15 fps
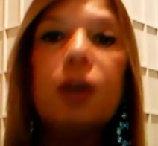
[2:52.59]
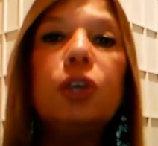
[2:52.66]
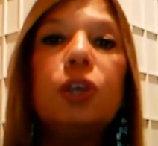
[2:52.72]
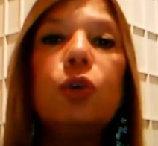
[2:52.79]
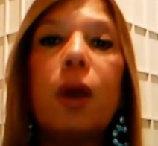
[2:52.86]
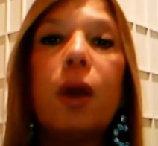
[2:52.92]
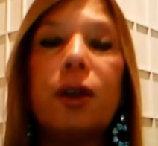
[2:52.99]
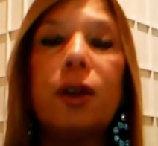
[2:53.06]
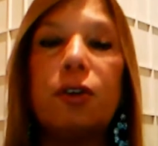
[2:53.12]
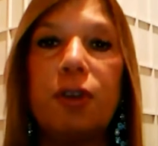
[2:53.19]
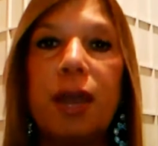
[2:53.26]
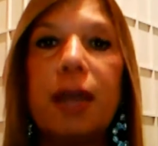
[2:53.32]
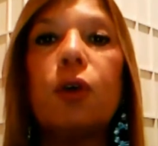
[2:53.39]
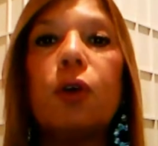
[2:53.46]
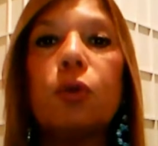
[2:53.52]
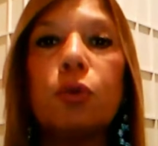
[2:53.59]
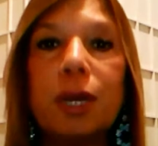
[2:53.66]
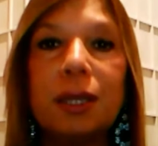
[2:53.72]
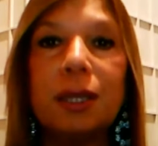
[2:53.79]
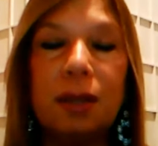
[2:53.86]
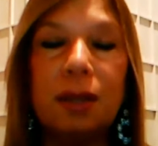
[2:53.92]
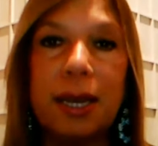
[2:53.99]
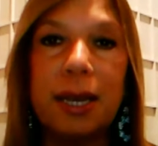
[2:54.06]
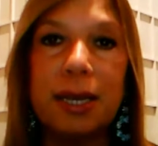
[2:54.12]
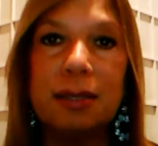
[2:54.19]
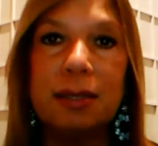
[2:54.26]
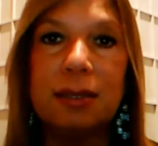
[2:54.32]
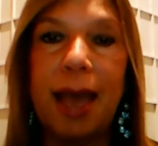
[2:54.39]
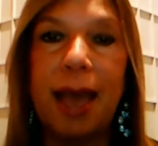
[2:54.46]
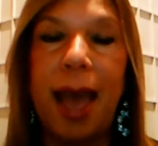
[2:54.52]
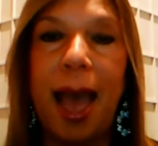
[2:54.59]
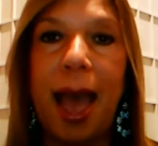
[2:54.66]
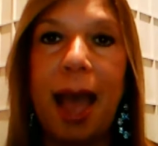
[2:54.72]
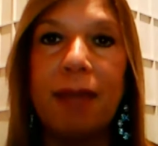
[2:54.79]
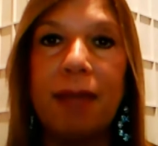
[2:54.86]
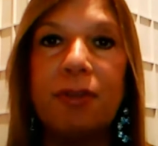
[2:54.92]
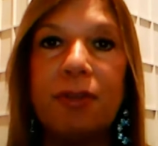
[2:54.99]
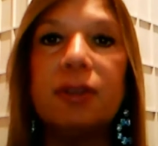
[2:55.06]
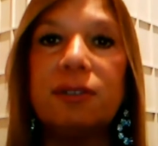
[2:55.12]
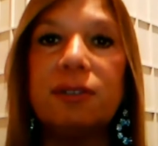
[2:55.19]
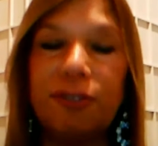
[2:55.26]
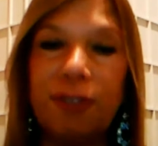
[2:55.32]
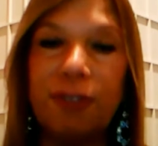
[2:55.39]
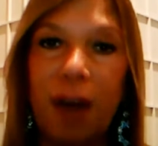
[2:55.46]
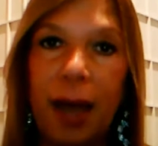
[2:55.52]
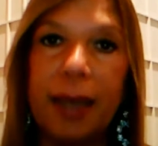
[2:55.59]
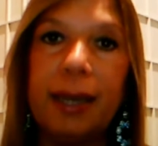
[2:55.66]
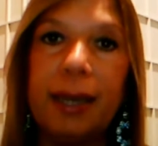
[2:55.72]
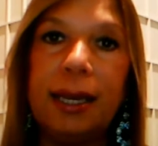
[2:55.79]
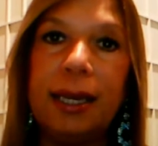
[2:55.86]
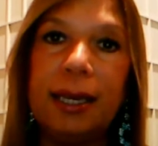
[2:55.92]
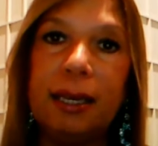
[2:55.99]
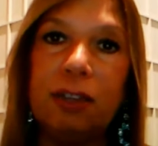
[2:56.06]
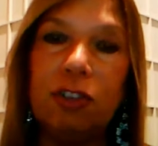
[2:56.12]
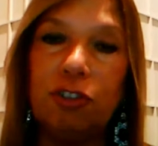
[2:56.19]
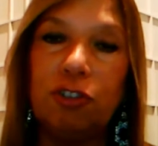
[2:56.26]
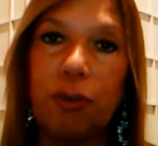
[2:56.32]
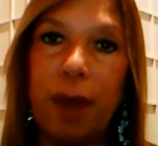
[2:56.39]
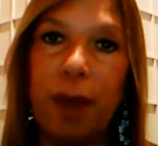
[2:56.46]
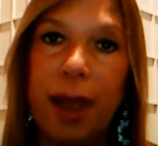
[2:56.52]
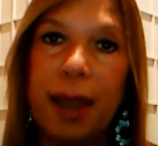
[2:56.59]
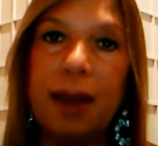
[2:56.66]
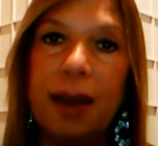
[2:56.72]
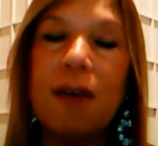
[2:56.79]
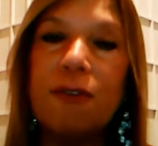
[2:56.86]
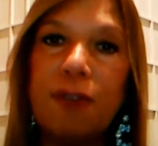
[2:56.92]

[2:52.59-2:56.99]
You want to create a written list and define each trait